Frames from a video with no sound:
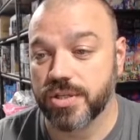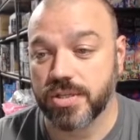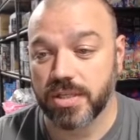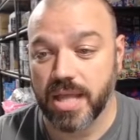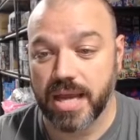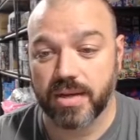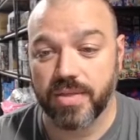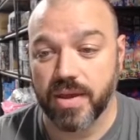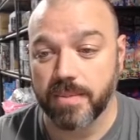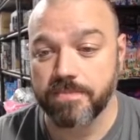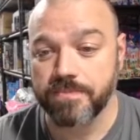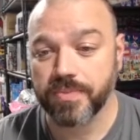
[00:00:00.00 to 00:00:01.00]
to select
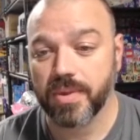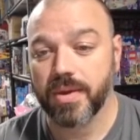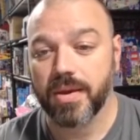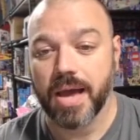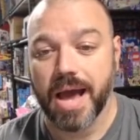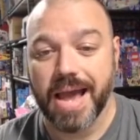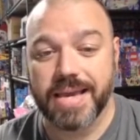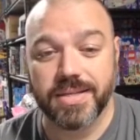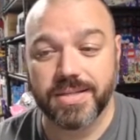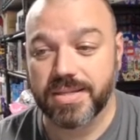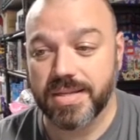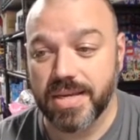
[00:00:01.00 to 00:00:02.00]
them, I
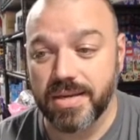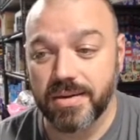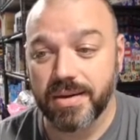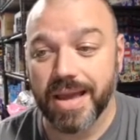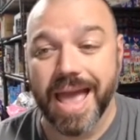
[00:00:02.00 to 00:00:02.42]
could see